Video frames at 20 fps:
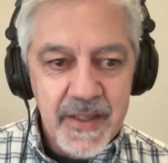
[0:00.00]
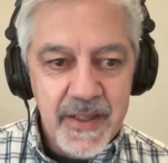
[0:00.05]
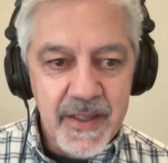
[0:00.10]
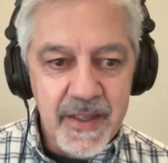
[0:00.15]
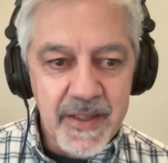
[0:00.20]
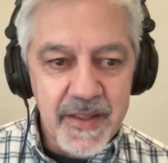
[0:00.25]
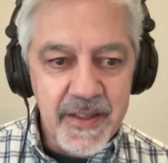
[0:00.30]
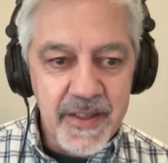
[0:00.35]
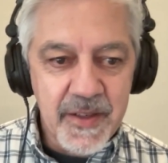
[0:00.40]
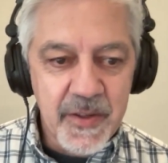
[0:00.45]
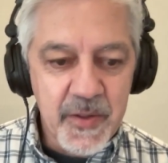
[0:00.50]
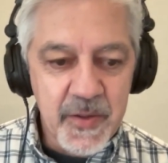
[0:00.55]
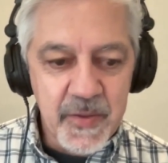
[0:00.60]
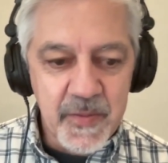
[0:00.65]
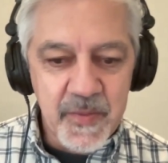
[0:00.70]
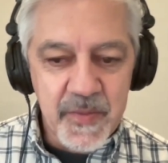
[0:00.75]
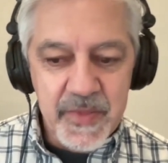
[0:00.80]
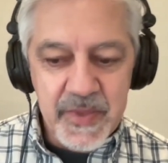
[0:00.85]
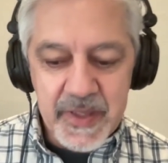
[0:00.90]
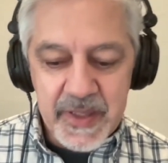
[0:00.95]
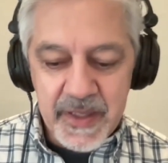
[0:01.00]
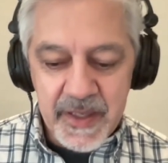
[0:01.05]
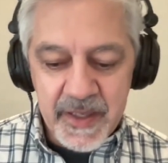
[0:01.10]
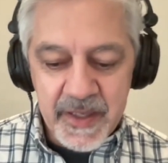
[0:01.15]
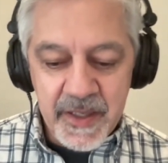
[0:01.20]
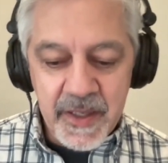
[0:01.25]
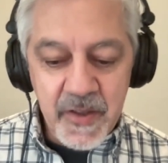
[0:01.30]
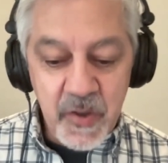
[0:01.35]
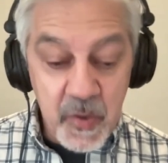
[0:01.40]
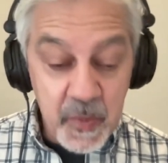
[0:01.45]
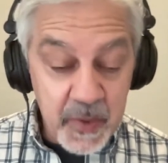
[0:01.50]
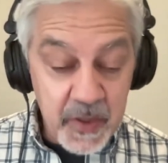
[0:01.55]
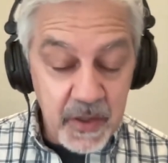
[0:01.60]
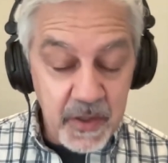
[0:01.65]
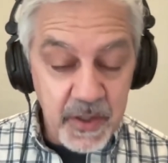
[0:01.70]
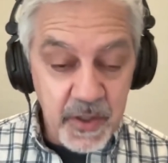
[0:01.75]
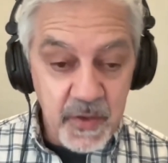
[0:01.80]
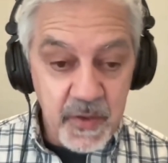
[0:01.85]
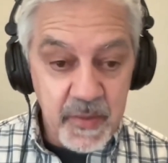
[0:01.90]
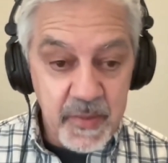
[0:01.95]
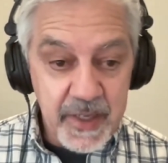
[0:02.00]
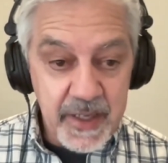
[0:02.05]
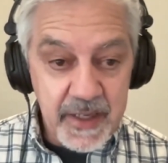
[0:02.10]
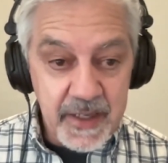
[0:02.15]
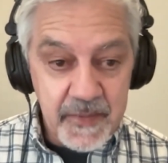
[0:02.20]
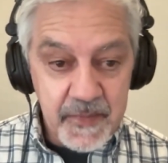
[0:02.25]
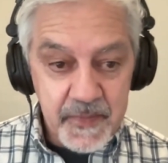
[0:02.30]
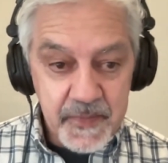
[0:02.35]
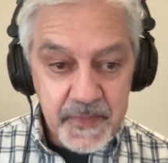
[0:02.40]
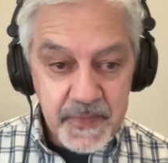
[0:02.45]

Another approach would be